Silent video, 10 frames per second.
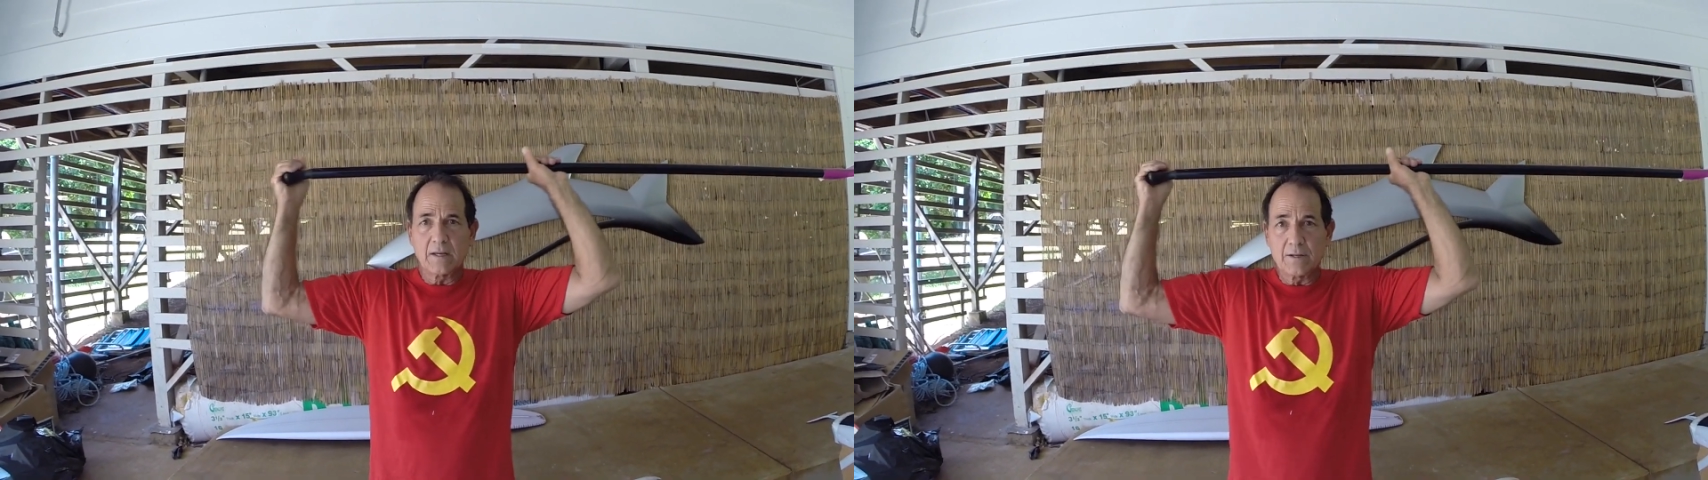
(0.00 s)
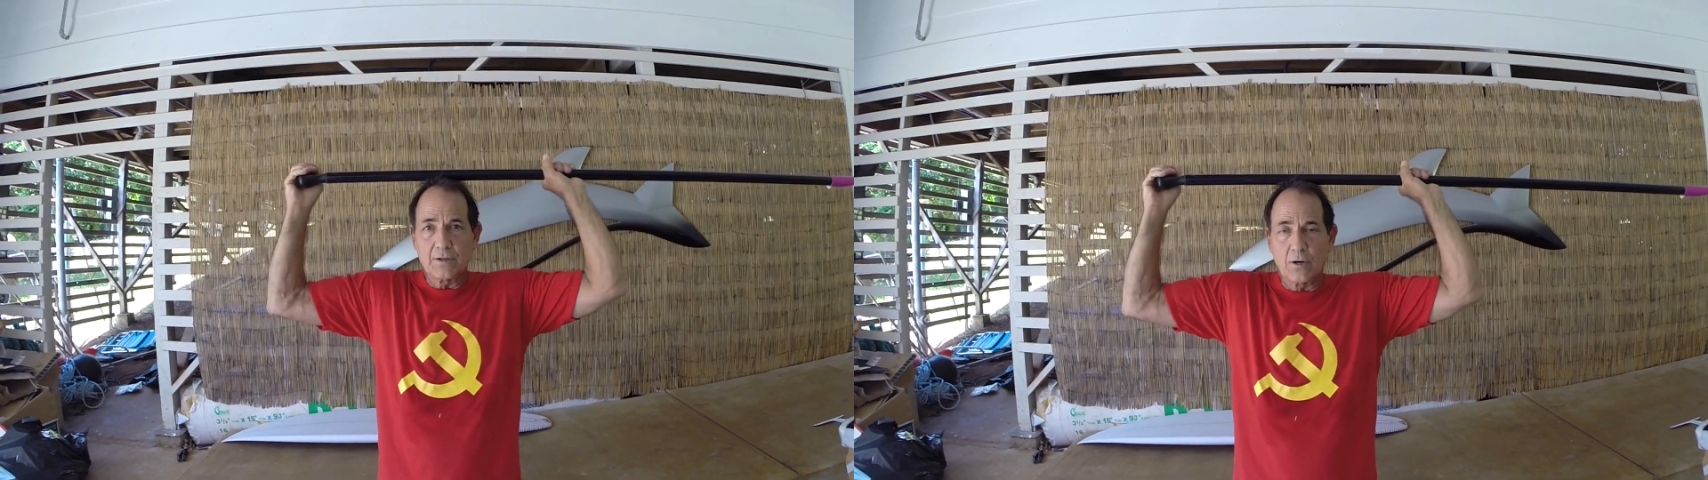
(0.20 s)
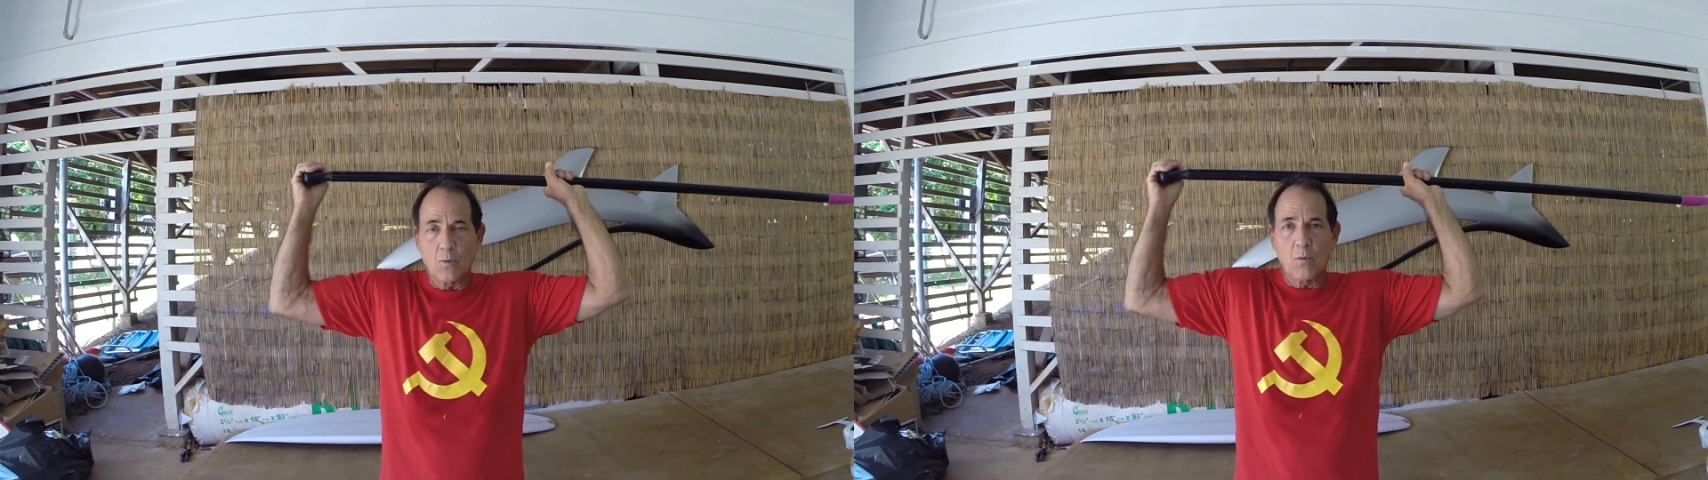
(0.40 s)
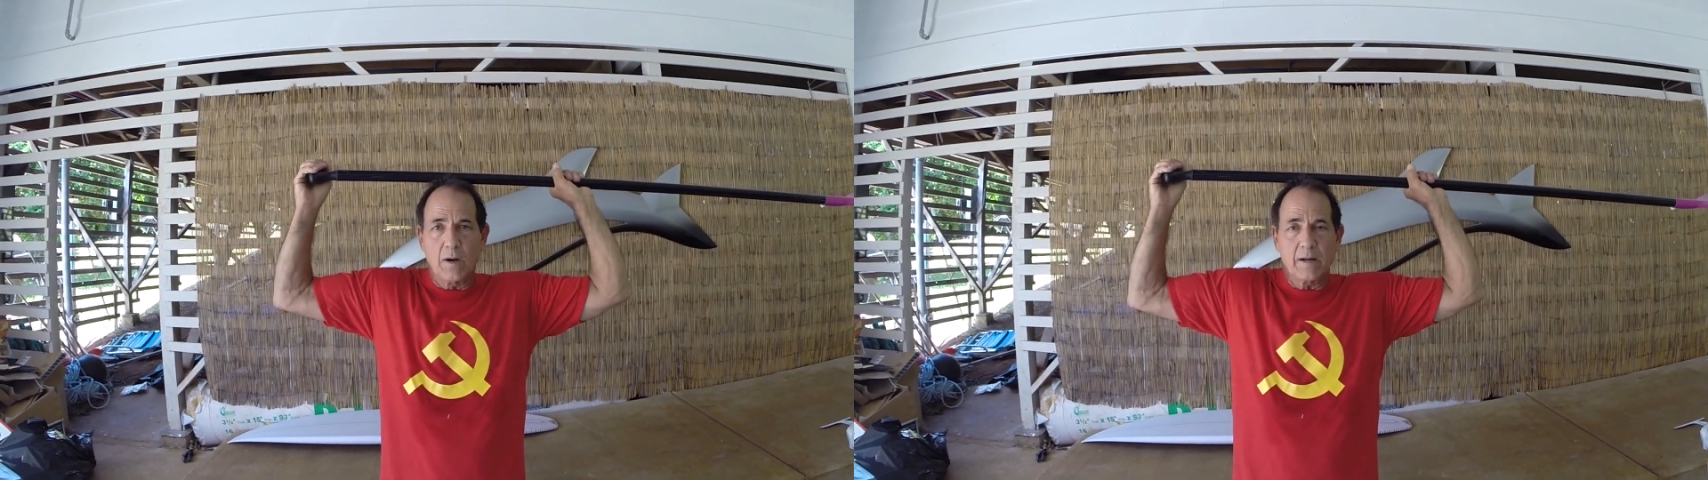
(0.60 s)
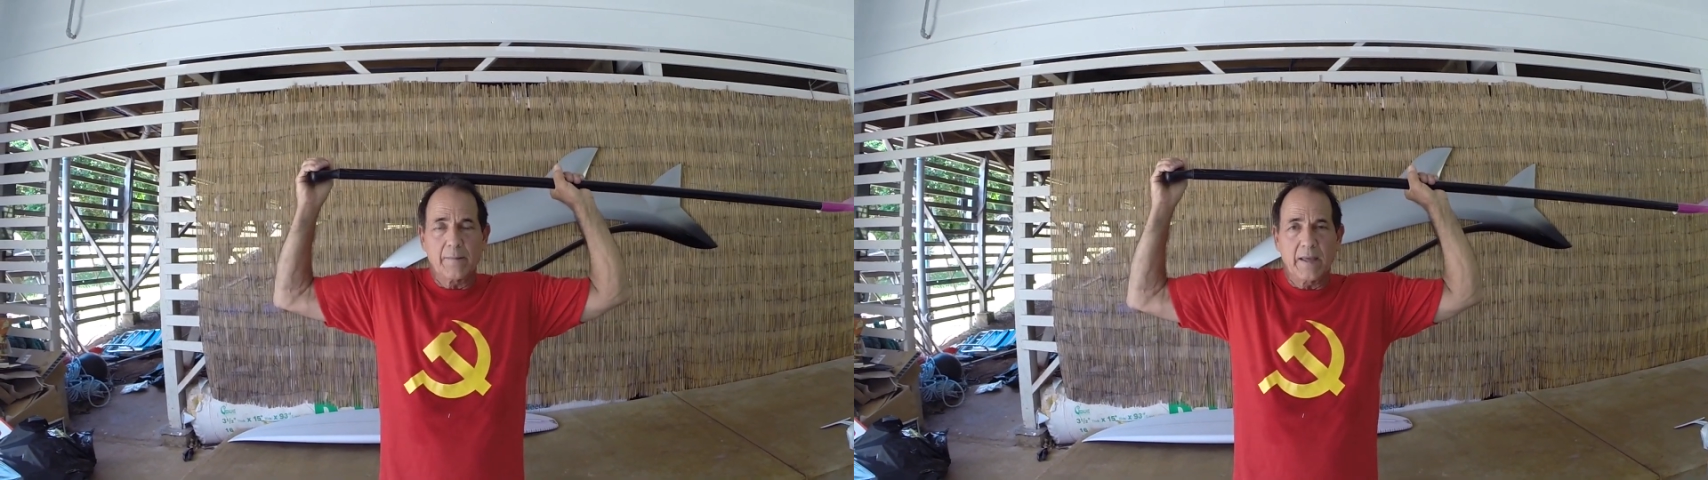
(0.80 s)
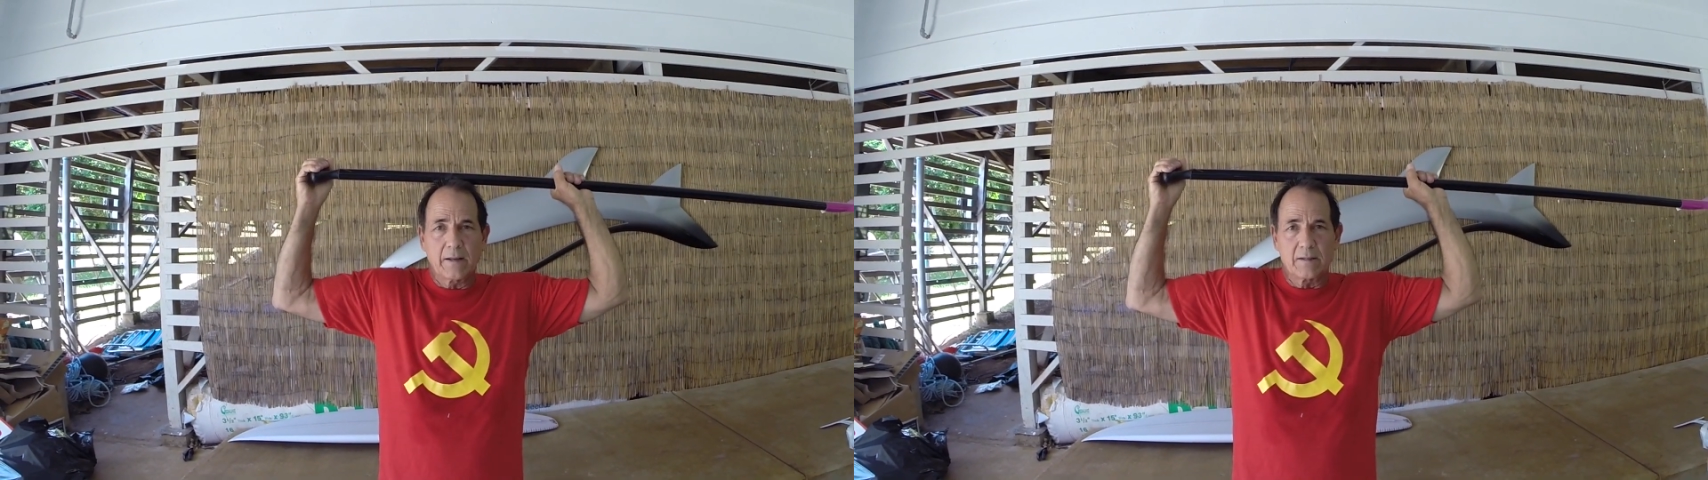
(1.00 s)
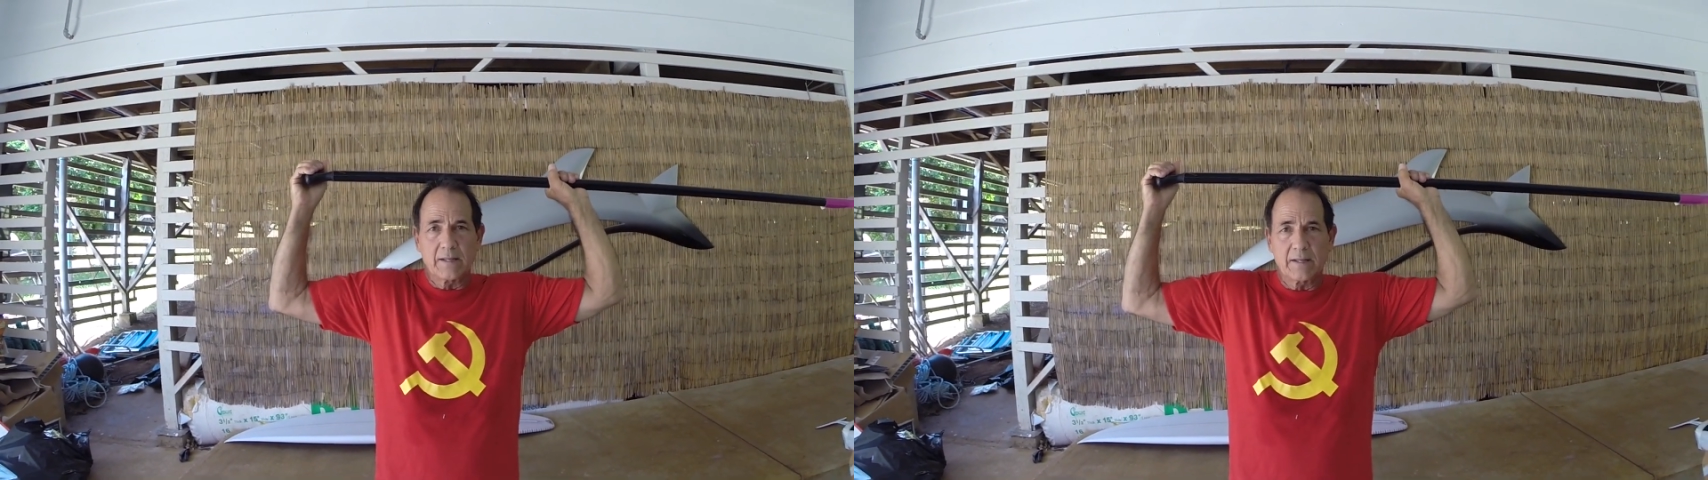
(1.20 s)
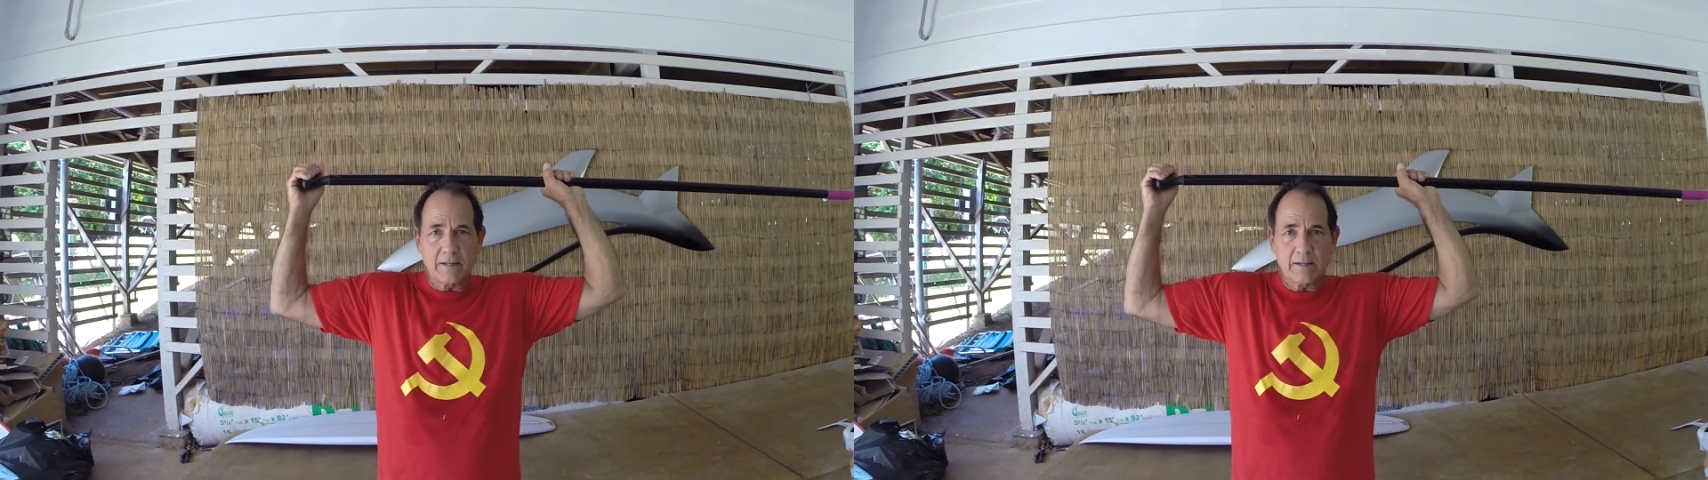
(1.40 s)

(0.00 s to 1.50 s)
and you don't want them angled in.